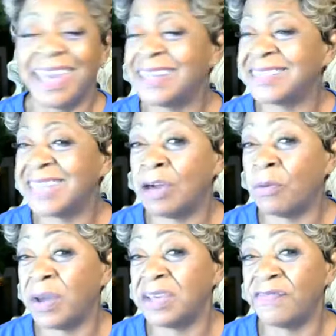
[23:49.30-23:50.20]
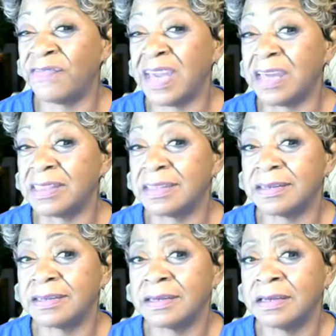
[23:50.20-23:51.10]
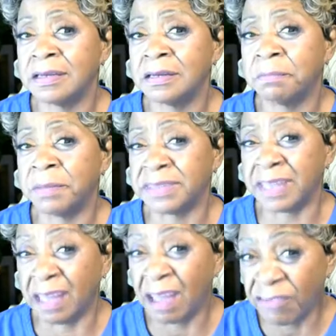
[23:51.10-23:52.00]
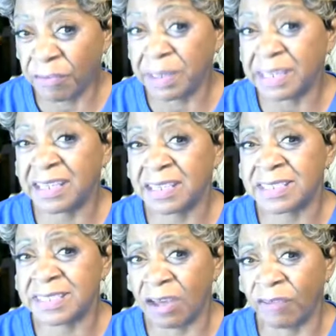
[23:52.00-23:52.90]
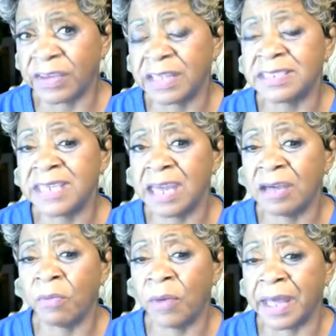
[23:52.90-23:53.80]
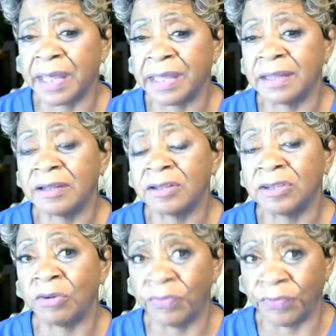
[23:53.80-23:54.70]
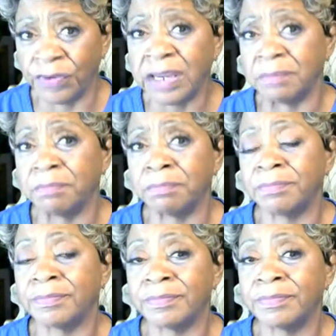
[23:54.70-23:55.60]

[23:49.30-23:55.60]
It can't take away your faith, but the government itself can take away your freedom.